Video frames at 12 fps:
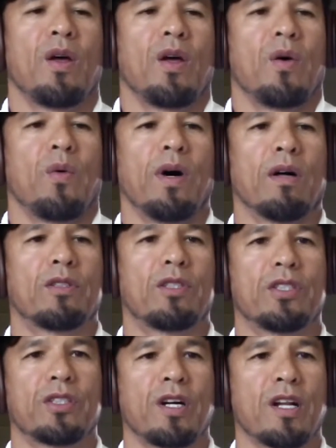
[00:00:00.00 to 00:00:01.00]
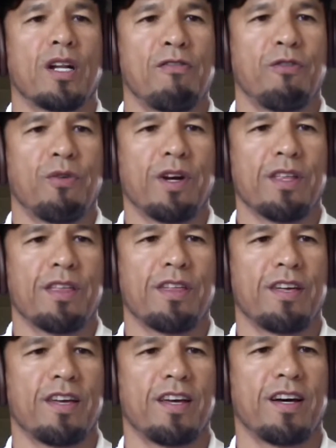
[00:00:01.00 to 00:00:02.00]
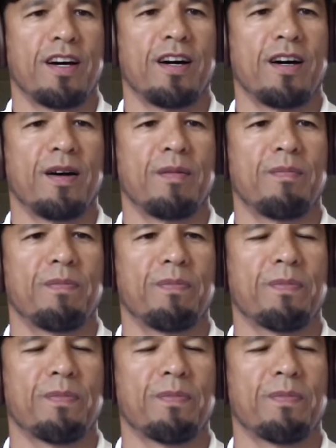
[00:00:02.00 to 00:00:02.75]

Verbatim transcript: Well, to start off with, um,